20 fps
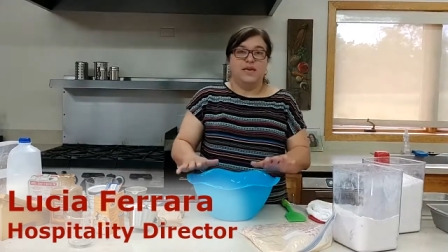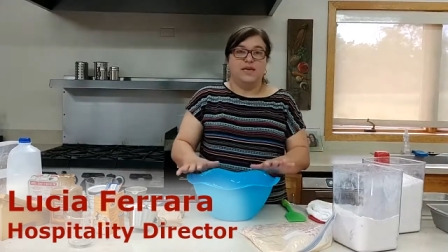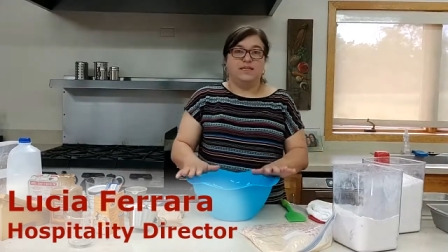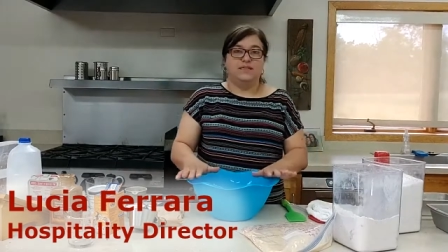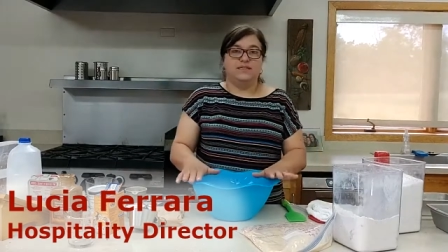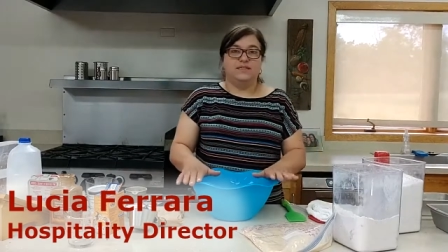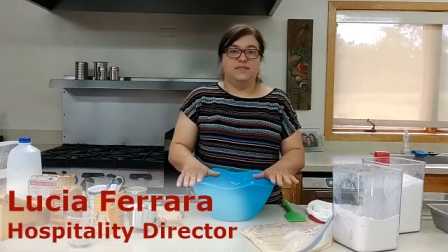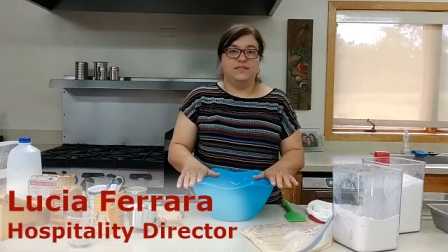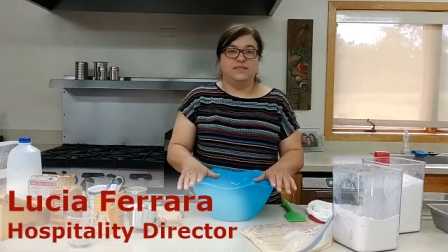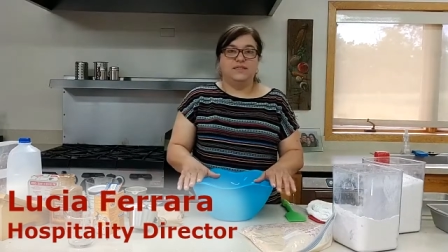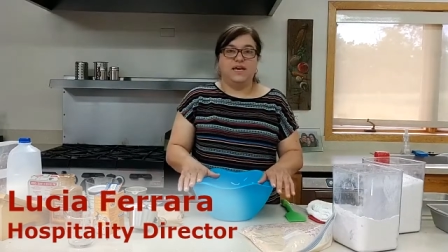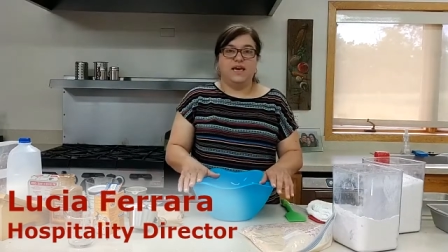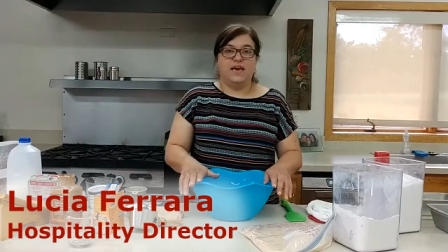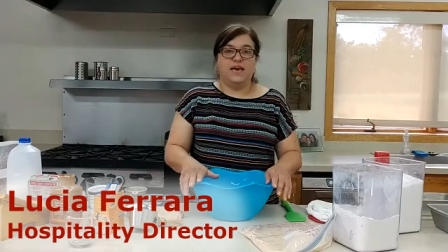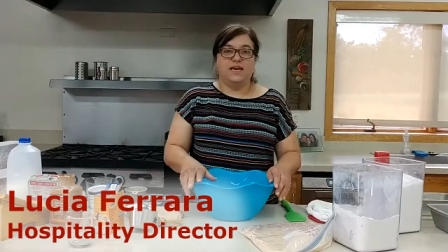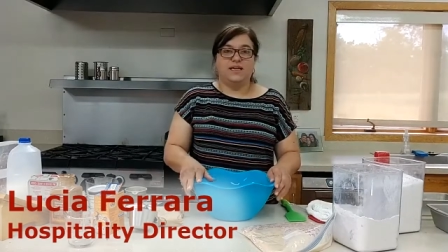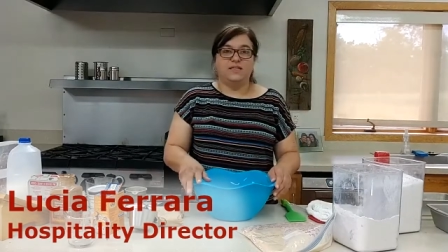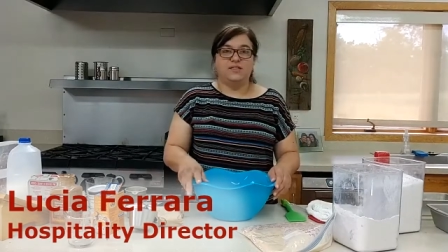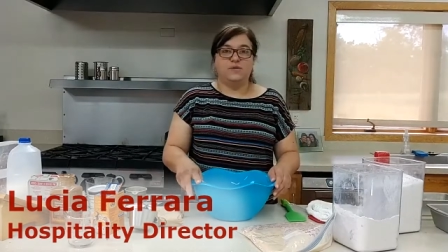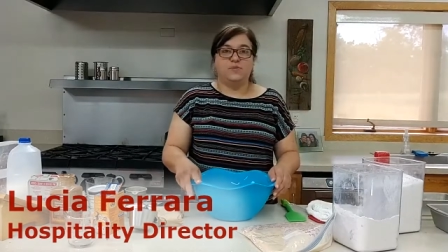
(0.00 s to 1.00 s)
And
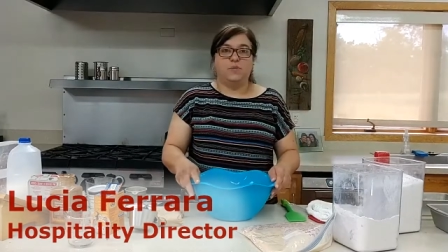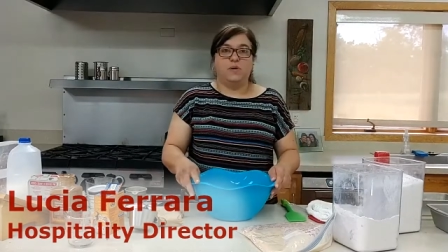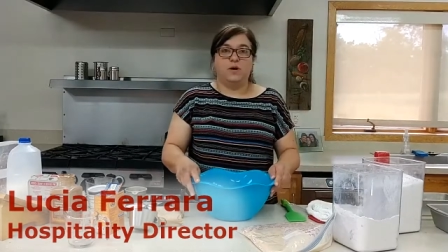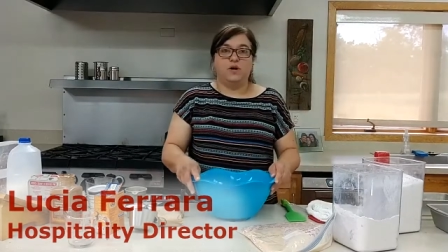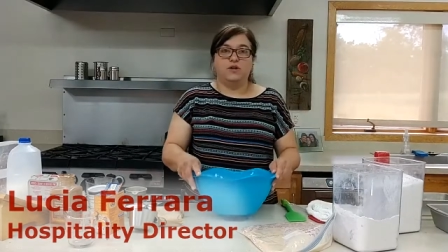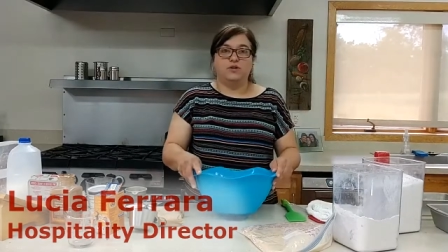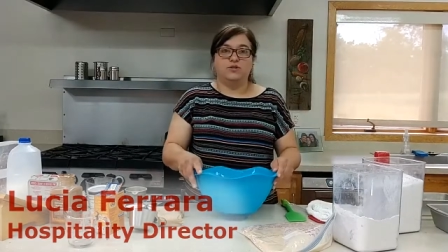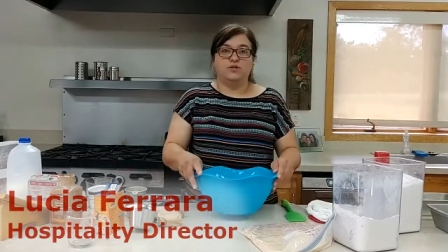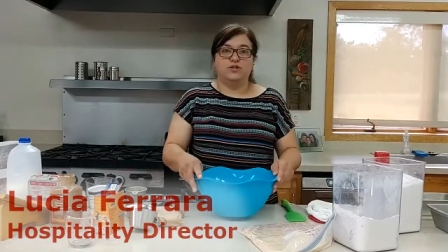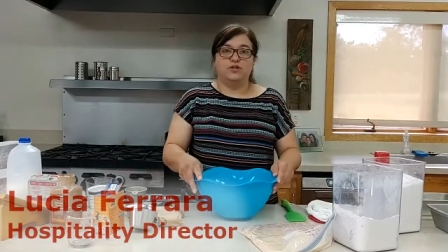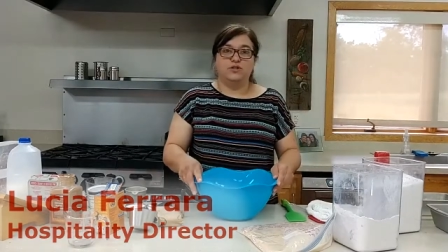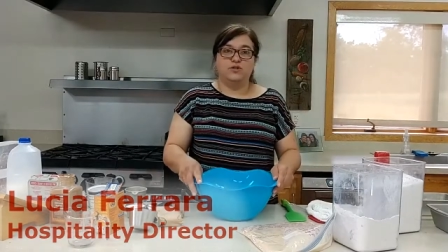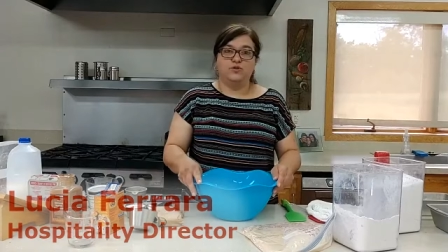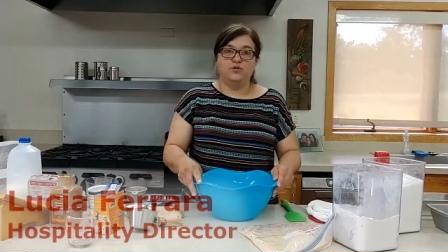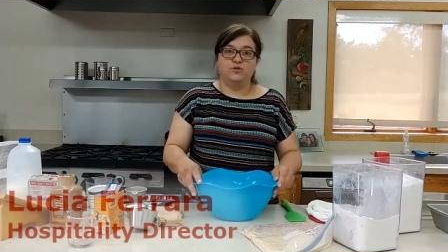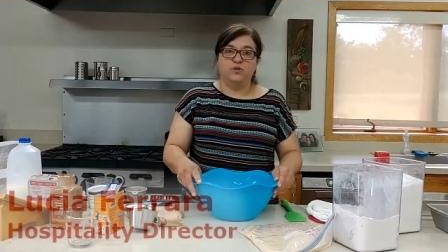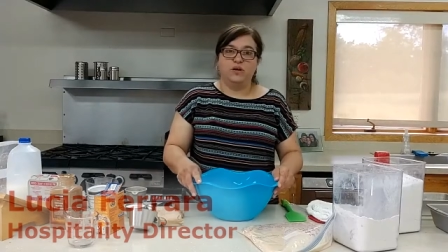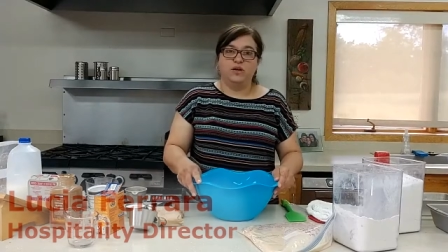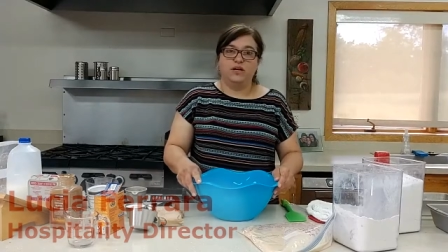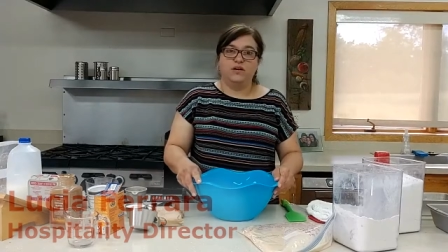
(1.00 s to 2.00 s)
today is part
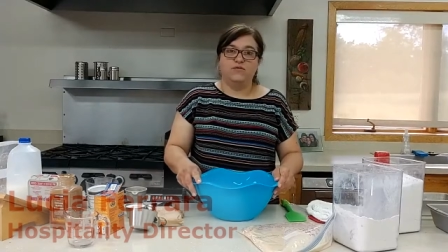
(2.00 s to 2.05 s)
2